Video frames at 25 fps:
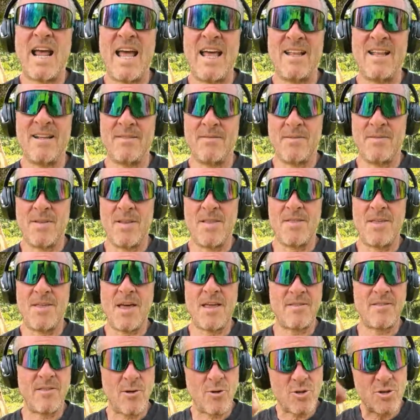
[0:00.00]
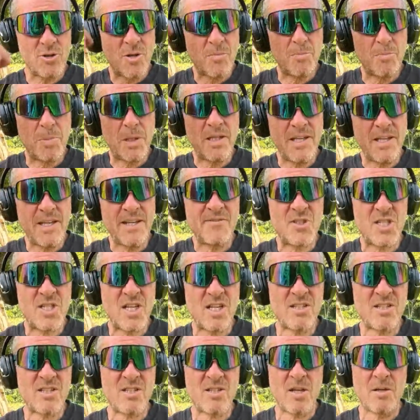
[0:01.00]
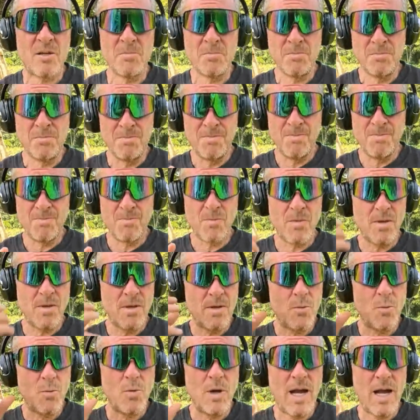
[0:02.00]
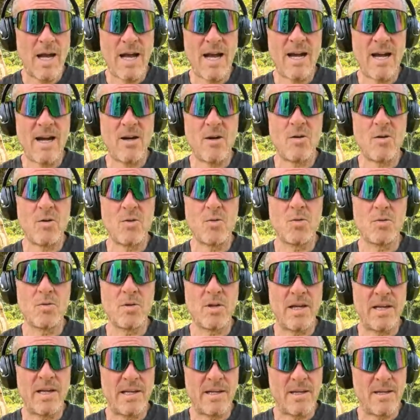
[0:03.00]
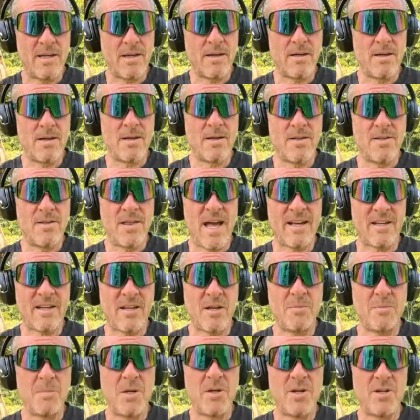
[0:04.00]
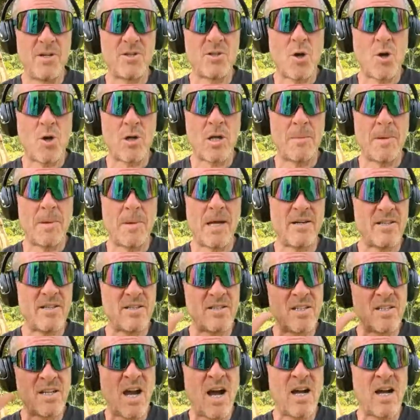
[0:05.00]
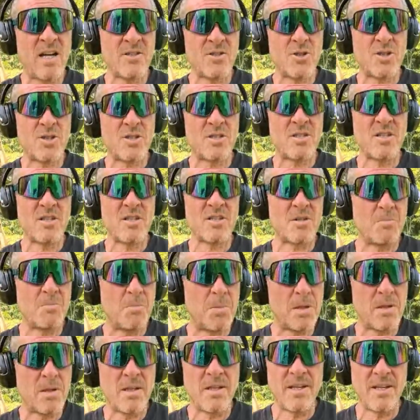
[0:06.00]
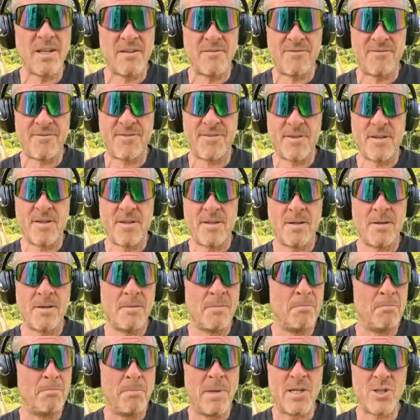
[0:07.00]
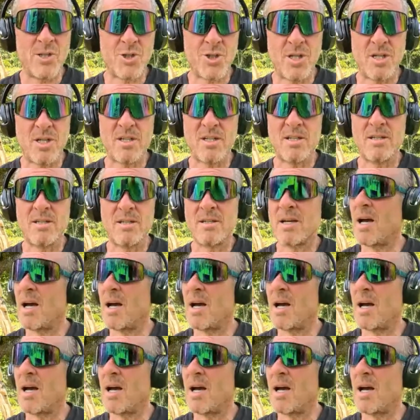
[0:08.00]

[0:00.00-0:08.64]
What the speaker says: And that there's a belief system, how like that community is talking about is consciousness, belief, mission.